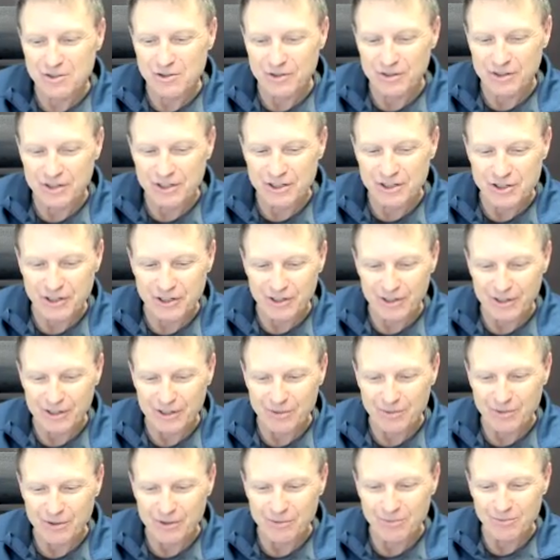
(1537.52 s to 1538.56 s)

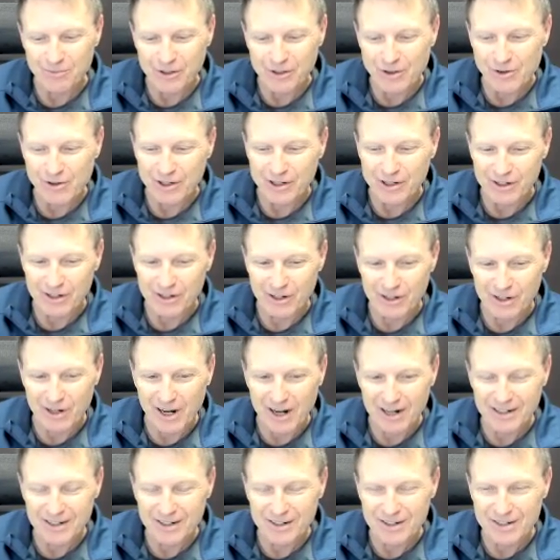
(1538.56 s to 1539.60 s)
strategically, when you get in an
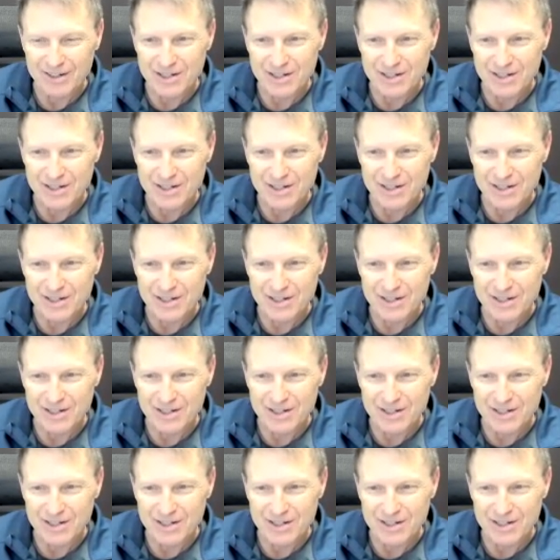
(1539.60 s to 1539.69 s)
audit,